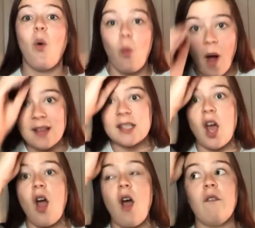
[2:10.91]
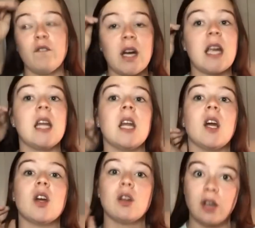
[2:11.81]
was freaking
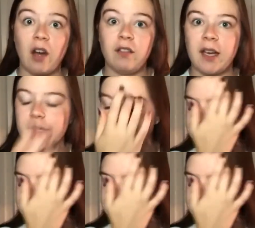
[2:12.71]
graphic.